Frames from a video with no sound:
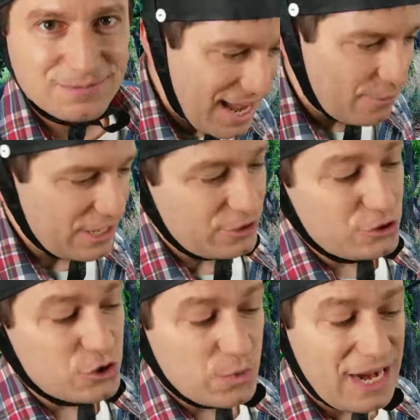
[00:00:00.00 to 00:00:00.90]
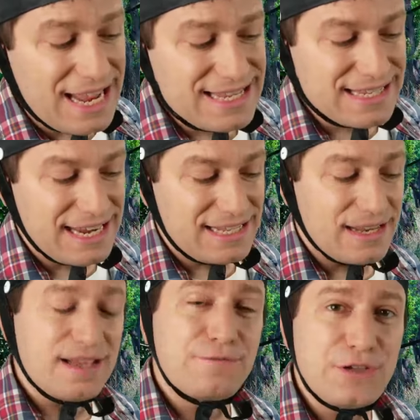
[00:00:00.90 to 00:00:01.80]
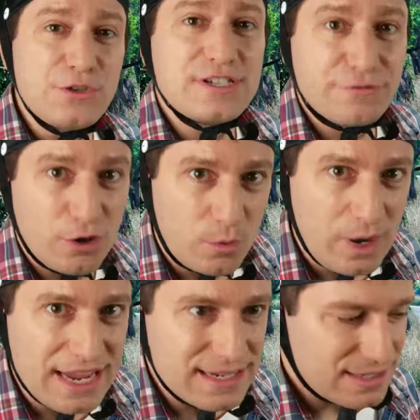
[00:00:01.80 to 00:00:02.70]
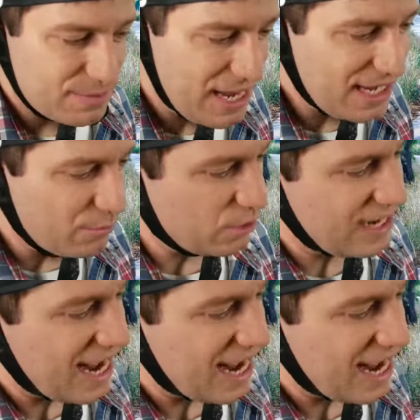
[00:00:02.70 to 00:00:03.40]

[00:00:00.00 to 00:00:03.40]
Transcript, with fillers: Now, it'll translate a few different ways to make it more